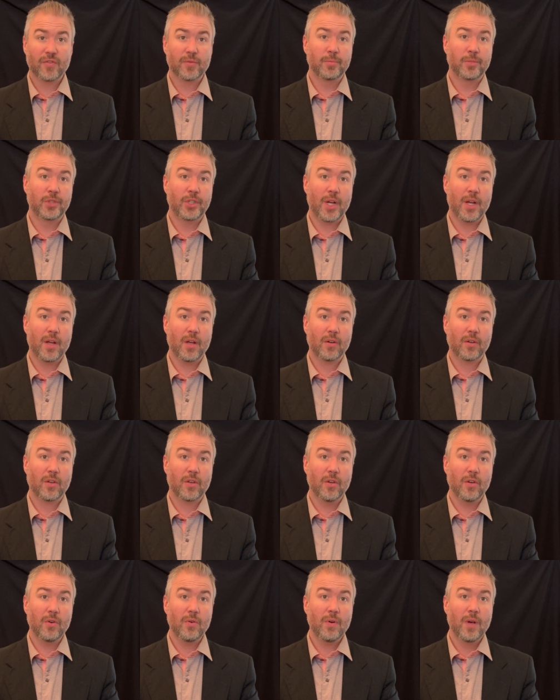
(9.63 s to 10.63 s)
from
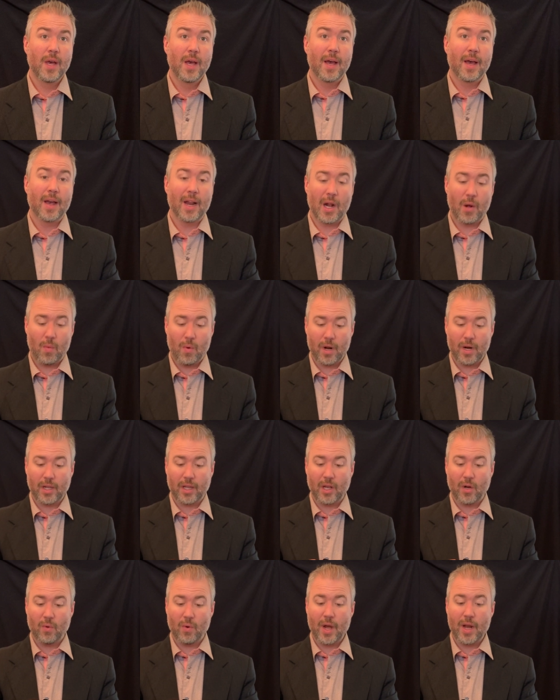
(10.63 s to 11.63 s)
JLQ, and I want to
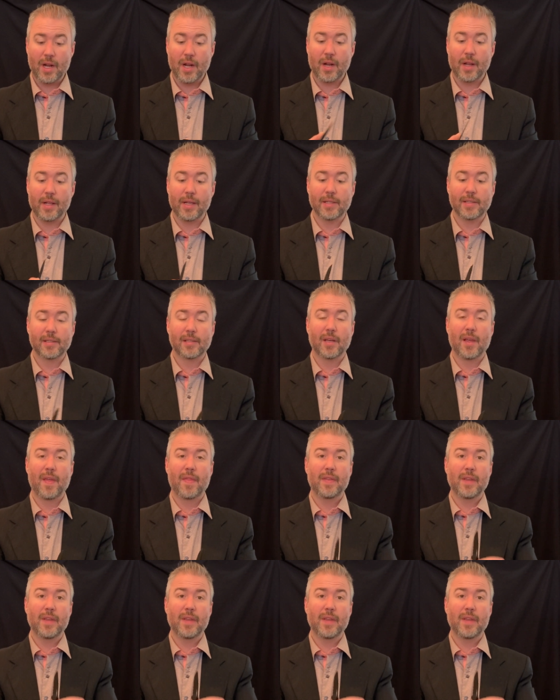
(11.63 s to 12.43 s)
get right into this.